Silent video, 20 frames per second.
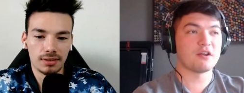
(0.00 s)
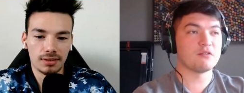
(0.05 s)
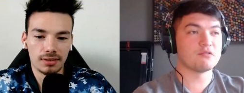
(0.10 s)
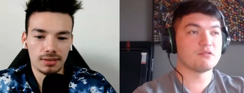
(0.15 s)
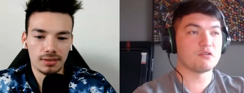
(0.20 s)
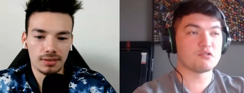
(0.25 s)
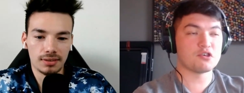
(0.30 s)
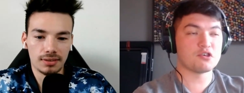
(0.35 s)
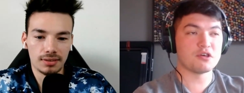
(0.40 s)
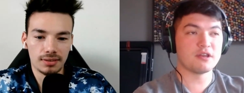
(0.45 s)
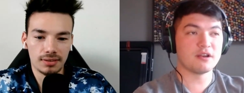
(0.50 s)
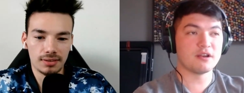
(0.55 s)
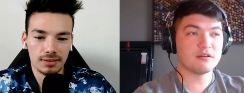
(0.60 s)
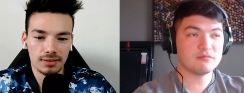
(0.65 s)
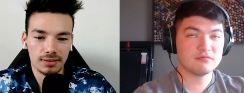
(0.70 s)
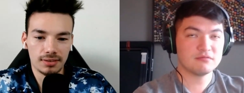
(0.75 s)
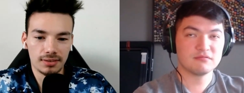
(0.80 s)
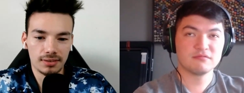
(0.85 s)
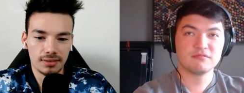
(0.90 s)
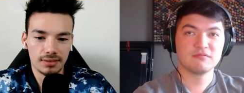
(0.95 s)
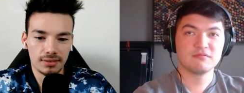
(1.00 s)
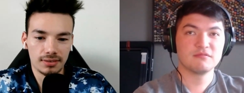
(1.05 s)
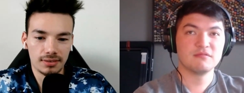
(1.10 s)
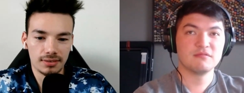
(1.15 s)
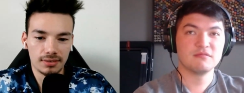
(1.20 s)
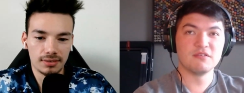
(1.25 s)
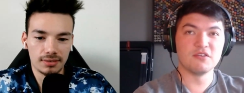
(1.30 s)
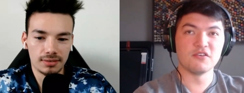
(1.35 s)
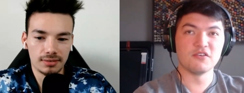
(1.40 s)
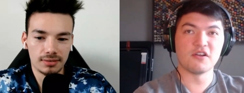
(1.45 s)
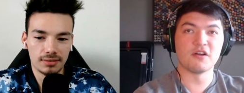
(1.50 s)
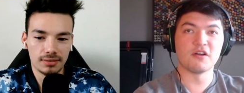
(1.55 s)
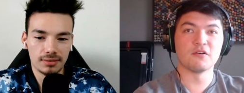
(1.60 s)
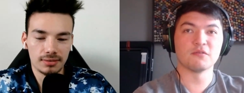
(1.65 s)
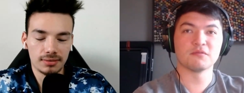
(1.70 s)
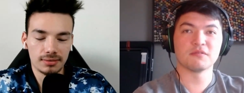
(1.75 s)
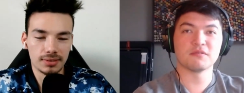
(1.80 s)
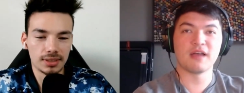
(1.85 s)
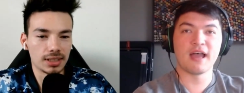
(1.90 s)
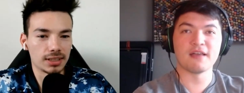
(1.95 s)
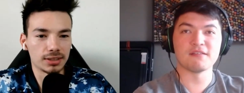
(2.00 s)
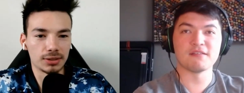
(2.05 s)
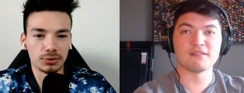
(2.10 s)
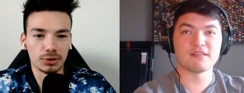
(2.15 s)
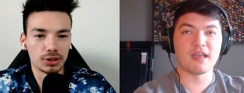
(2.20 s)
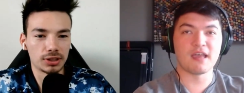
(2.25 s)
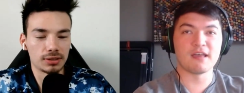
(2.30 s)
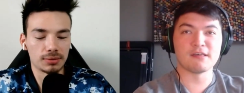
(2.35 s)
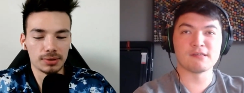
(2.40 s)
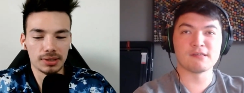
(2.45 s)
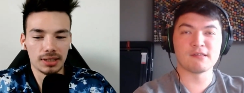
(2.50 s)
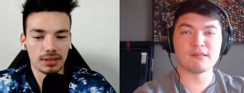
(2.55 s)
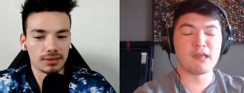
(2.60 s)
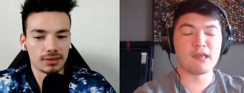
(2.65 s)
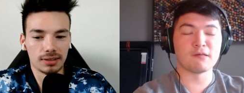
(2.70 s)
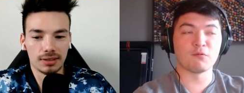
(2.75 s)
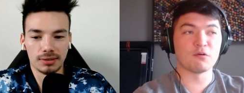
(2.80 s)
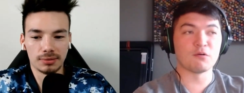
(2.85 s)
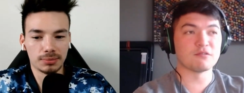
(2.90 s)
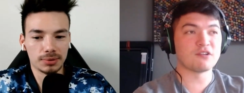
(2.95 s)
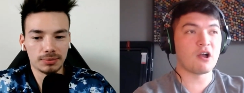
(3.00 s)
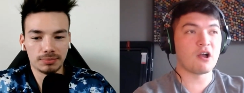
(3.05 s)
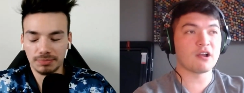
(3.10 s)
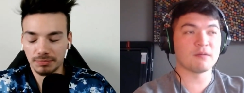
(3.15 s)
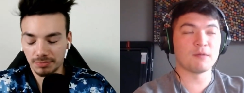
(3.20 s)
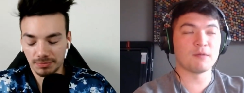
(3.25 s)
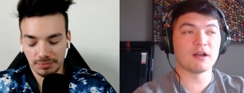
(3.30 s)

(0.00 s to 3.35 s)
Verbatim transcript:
Speaker 1: out Yoshida. You know, yeah, as as as we were talking